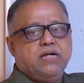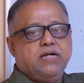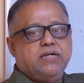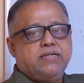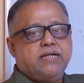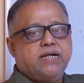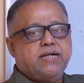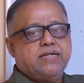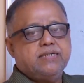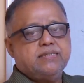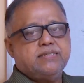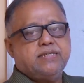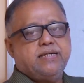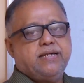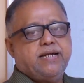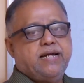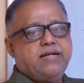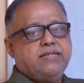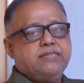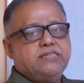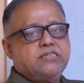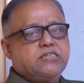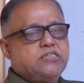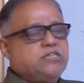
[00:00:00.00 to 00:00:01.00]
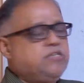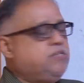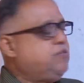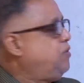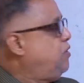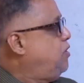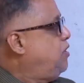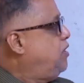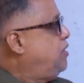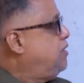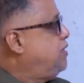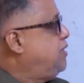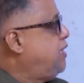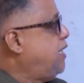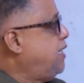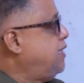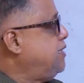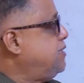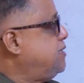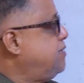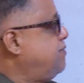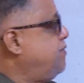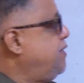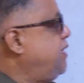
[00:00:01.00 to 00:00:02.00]
That is the Einstein, that
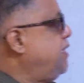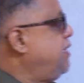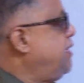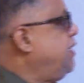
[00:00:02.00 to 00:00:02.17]
is the way